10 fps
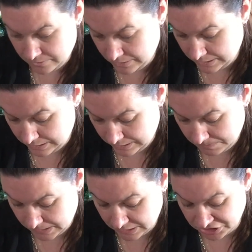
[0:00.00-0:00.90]
I am
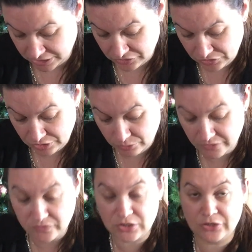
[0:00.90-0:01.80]
stitching this
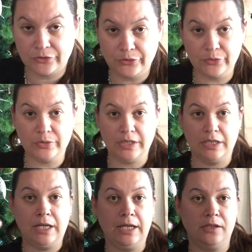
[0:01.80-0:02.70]
2/2 in
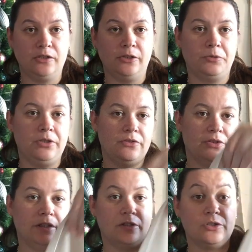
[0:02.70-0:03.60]
hand
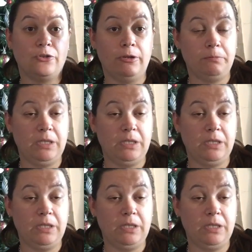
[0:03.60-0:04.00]
using the sewing